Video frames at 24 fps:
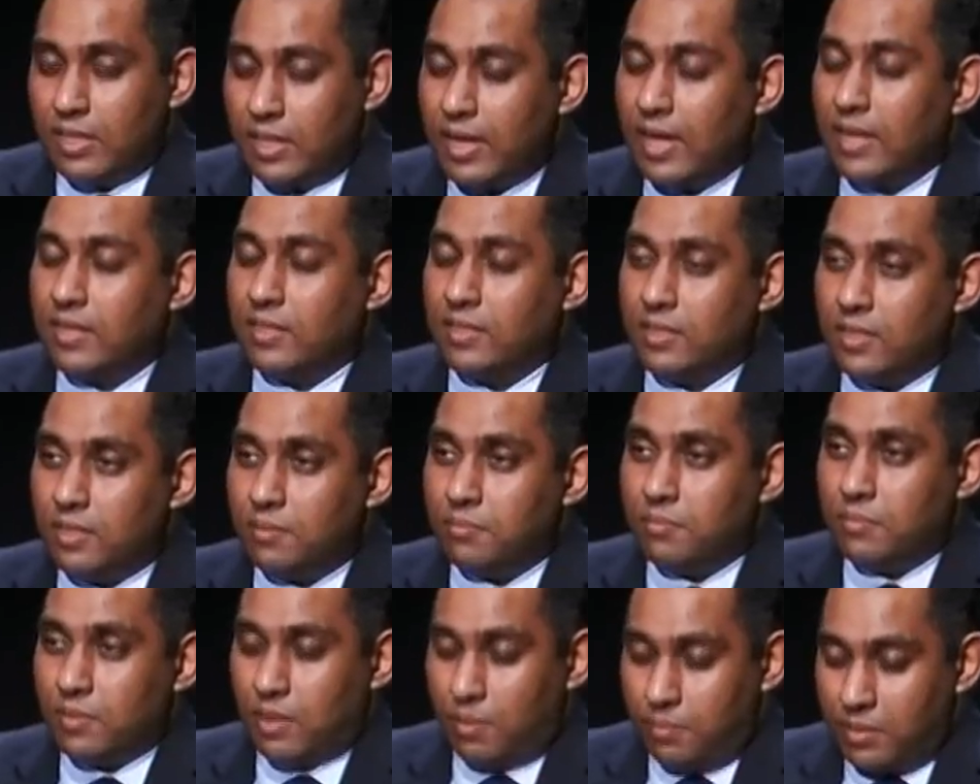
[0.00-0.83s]
catched
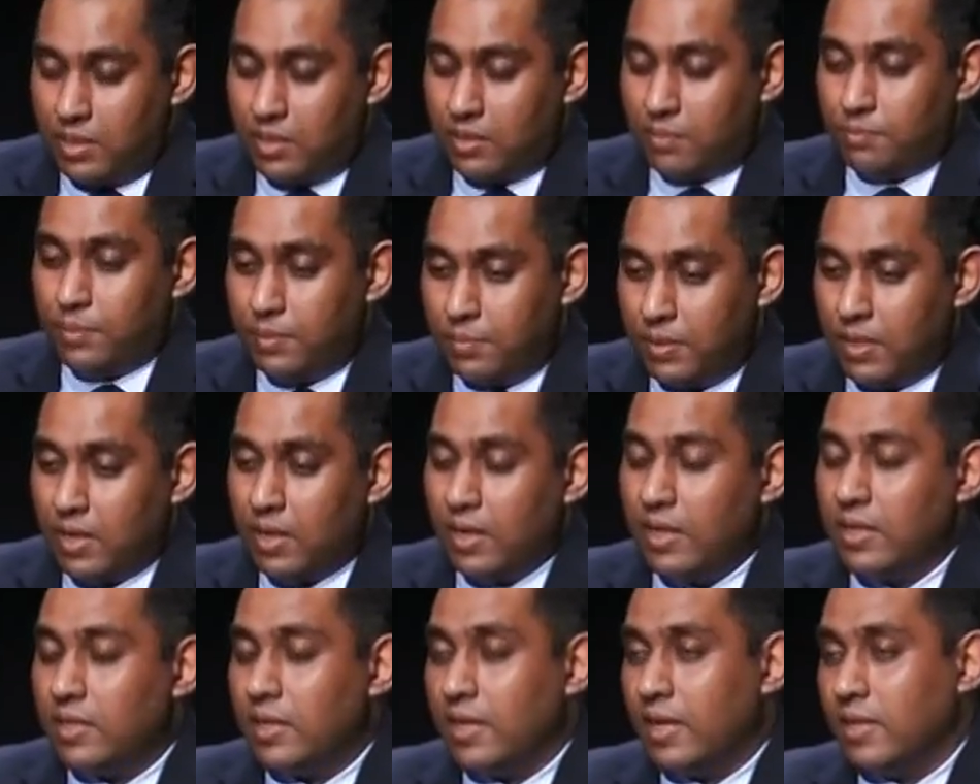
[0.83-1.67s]
up. I mean, people are
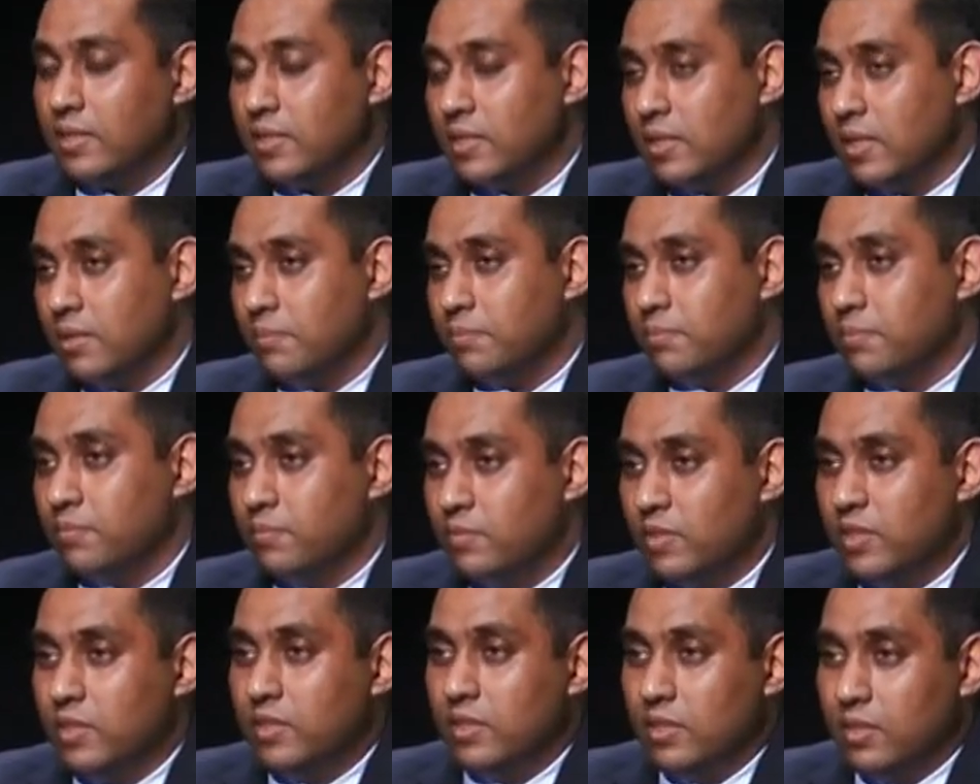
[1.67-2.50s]
catching up
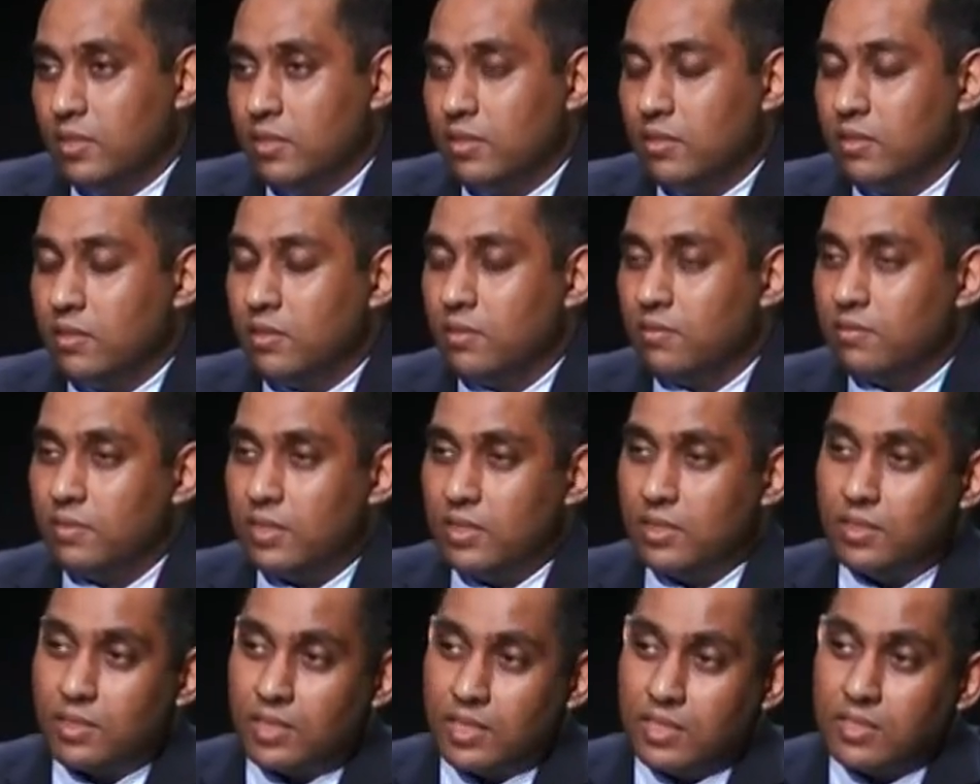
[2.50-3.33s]
with
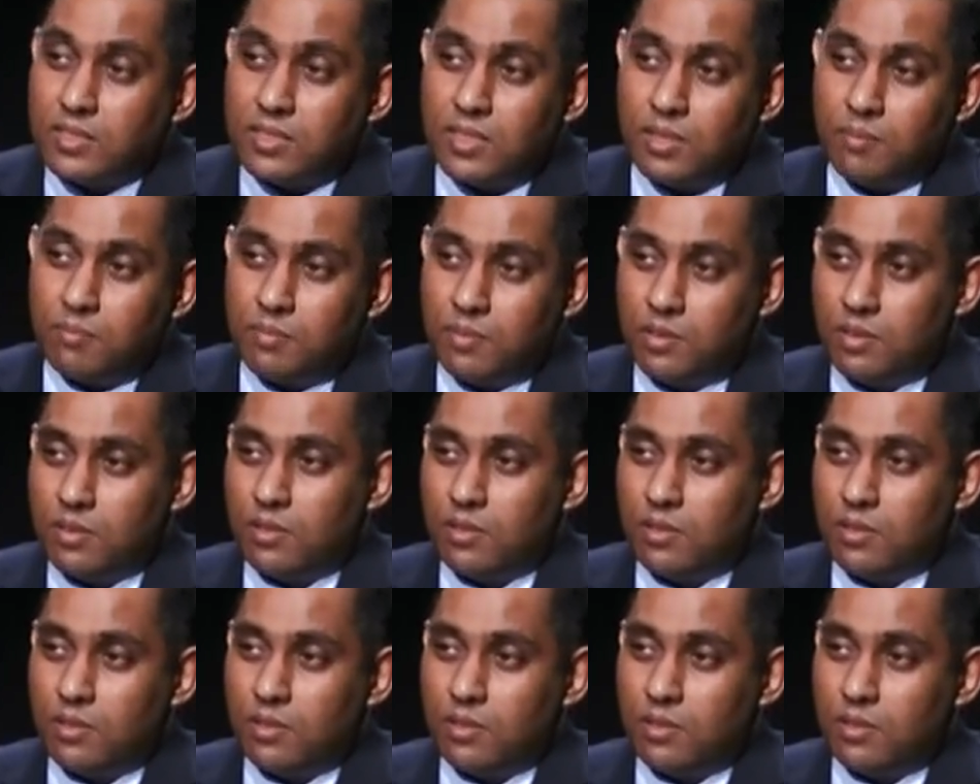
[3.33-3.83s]
the concept.